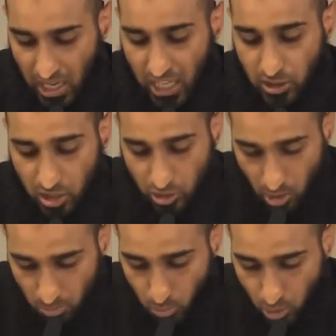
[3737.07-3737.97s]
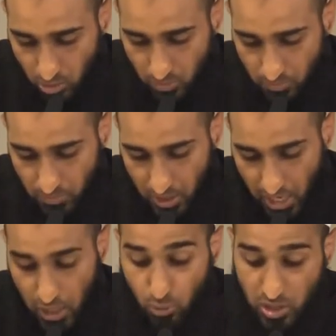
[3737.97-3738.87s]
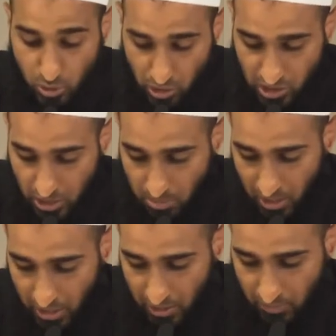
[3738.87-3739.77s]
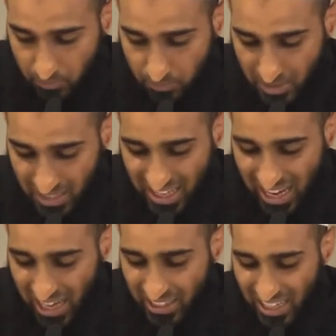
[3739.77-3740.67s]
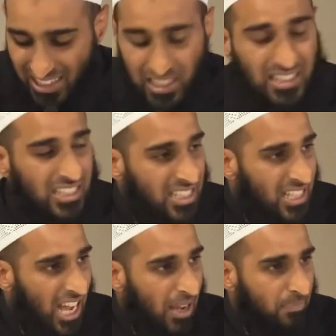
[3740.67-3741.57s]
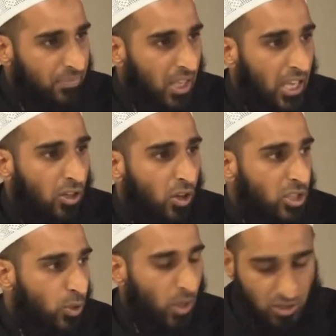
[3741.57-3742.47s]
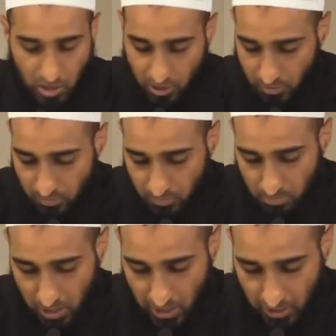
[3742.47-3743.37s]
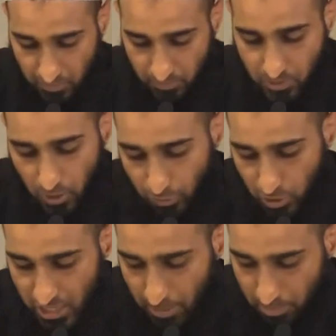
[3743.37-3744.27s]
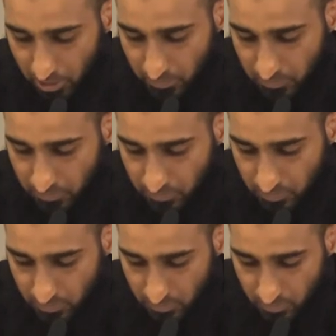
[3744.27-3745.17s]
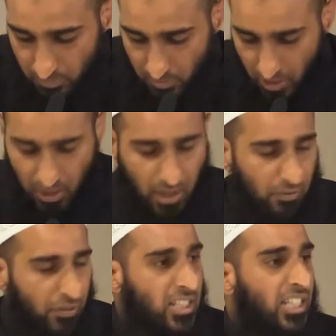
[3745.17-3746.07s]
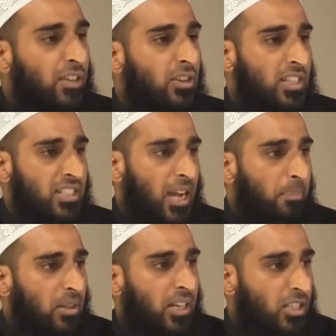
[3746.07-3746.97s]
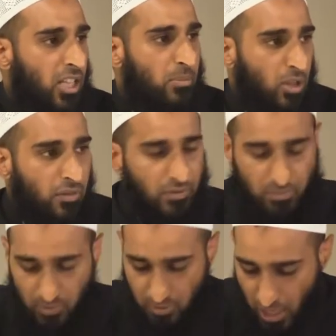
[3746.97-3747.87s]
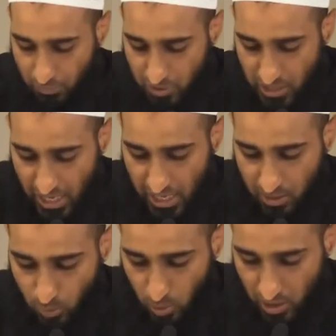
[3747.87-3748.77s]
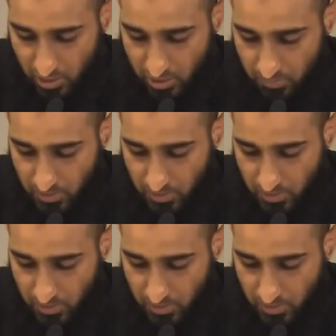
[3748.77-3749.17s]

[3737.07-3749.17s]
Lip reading: At-tadammun, a restricted meaning. And al-iltizam, a consequential meaning. For example, first I'll give you an example in terms of everyday words.